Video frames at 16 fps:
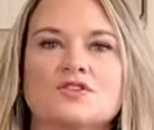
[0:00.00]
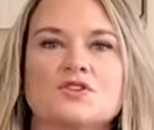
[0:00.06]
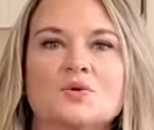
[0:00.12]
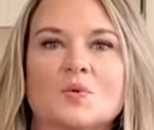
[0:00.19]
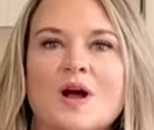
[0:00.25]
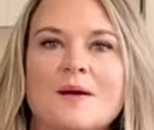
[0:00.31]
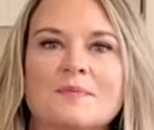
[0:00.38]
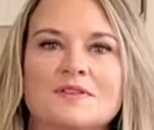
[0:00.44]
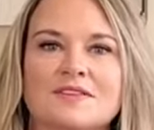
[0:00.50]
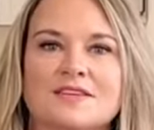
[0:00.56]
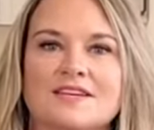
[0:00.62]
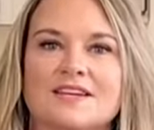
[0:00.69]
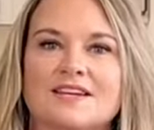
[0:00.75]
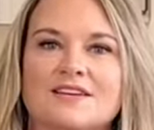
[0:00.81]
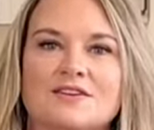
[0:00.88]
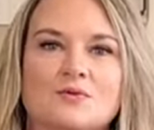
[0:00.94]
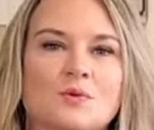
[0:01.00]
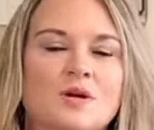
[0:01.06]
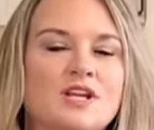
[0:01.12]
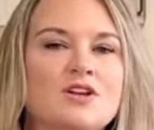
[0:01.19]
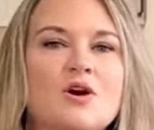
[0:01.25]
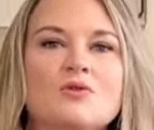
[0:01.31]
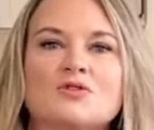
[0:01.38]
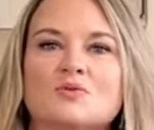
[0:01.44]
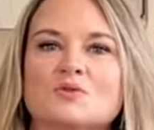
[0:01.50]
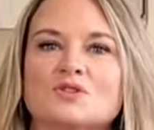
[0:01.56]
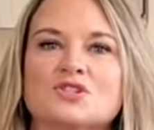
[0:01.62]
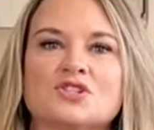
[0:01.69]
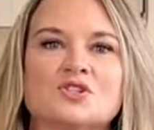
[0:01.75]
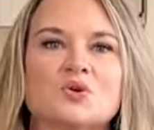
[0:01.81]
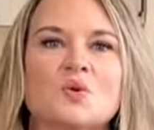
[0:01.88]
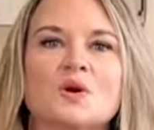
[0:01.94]
neuropathy, we know the
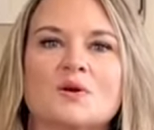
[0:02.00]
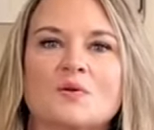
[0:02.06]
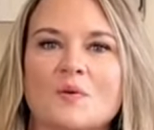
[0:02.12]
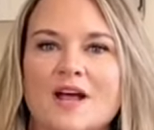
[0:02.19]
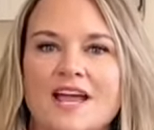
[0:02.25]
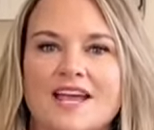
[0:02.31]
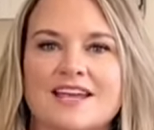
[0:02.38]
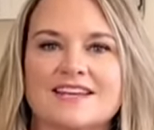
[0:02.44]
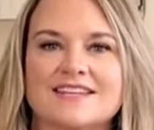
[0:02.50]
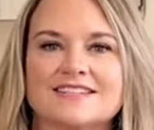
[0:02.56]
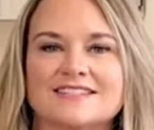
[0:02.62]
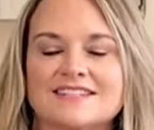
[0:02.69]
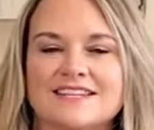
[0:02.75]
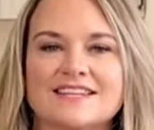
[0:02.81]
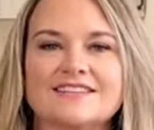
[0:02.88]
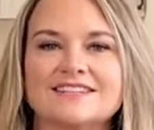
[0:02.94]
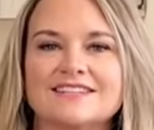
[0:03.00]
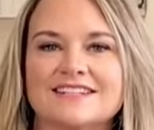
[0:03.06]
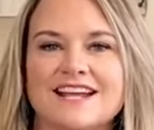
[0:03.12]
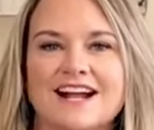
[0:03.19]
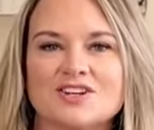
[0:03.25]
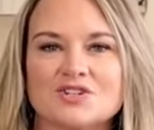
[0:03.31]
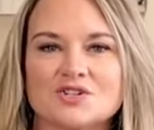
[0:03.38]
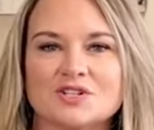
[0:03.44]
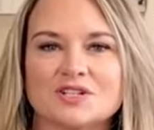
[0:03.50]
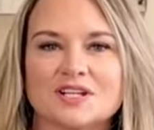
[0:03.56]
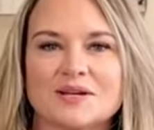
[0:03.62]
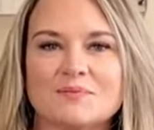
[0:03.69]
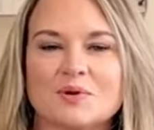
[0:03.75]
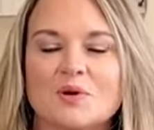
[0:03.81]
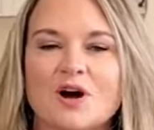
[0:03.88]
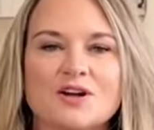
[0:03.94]
Restore Way is to heal it naturally,
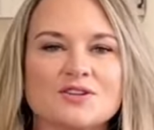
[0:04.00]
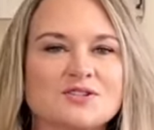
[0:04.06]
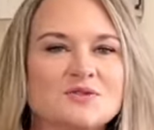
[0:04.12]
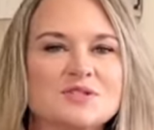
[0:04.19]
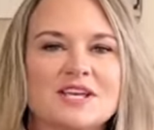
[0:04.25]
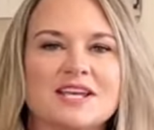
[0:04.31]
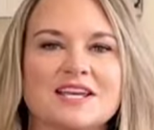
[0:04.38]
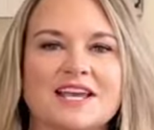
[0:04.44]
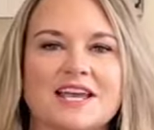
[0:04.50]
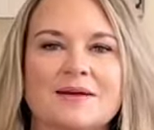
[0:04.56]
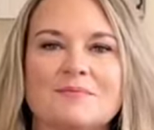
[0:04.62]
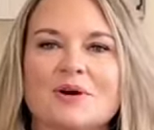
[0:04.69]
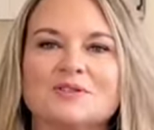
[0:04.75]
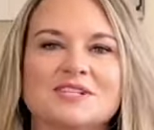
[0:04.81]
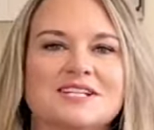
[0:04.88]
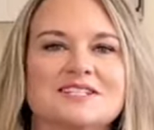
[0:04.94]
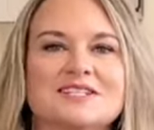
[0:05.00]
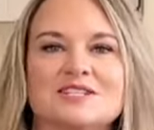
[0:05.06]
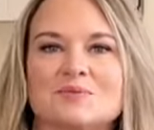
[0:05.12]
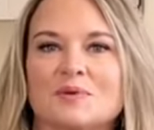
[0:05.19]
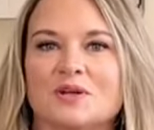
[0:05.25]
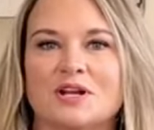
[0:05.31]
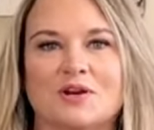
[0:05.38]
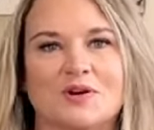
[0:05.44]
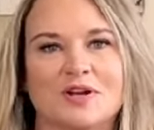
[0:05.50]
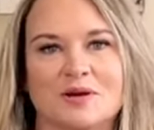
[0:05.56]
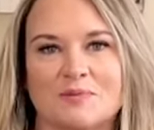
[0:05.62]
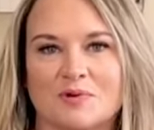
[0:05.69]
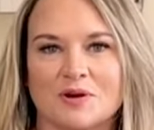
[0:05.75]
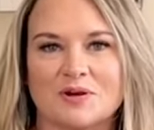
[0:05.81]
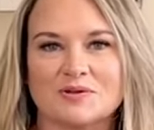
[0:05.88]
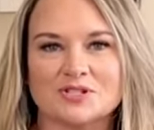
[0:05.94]
but also take a multidisciplinary
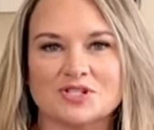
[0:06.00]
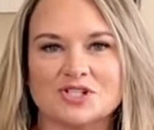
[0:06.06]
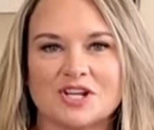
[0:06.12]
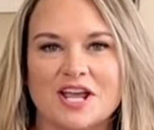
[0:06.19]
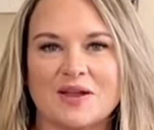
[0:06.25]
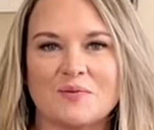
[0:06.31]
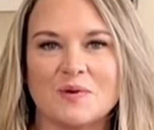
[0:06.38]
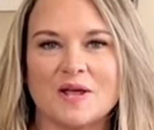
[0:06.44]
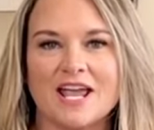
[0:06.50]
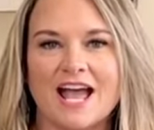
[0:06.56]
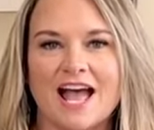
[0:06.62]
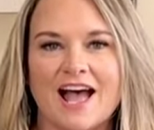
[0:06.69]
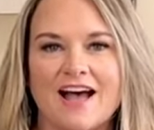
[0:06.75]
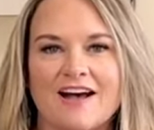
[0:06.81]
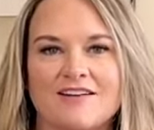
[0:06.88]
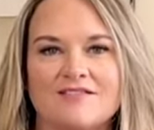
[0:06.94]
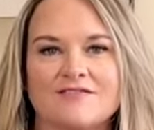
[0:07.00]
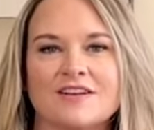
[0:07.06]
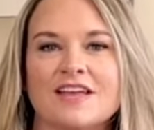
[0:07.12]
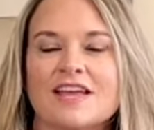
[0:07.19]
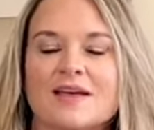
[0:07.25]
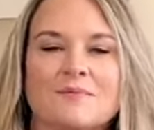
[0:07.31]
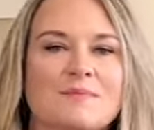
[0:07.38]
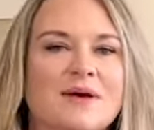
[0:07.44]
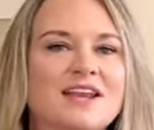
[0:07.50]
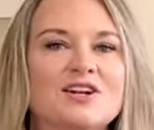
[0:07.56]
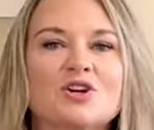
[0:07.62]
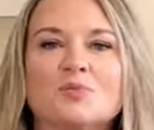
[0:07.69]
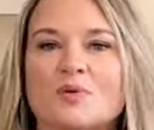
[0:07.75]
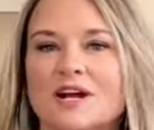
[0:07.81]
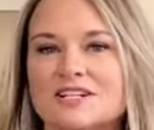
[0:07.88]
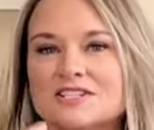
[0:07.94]
approach. And we have medical
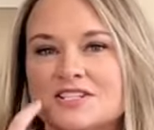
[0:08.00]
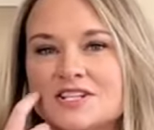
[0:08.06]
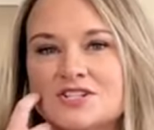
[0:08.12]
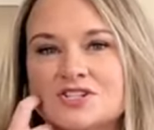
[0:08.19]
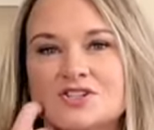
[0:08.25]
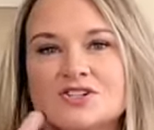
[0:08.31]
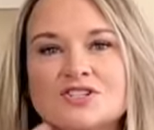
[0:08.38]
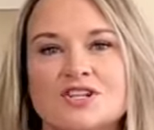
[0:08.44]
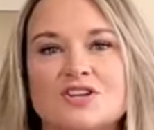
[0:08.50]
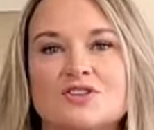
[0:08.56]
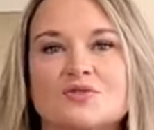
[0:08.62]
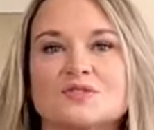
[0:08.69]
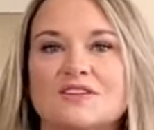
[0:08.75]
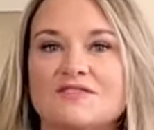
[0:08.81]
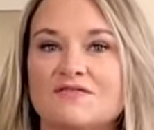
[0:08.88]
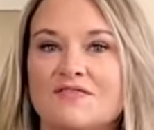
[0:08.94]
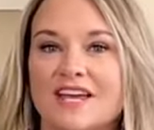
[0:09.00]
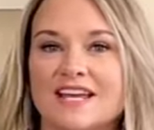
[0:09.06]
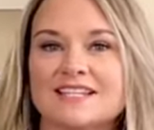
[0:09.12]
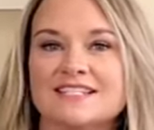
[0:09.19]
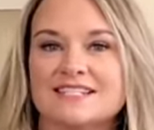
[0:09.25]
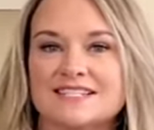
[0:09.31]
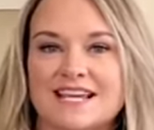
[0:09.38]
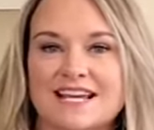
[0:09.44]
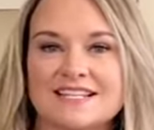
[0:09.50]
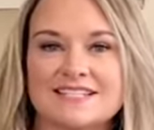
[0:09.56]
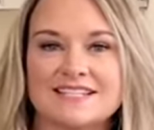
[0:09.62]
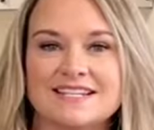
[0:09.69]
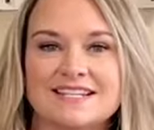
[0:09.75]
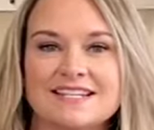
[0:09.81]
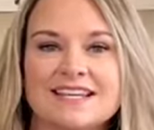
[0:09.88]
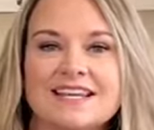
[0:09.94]
practitioners that use advanced
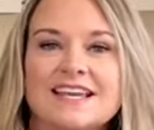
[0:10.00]
testing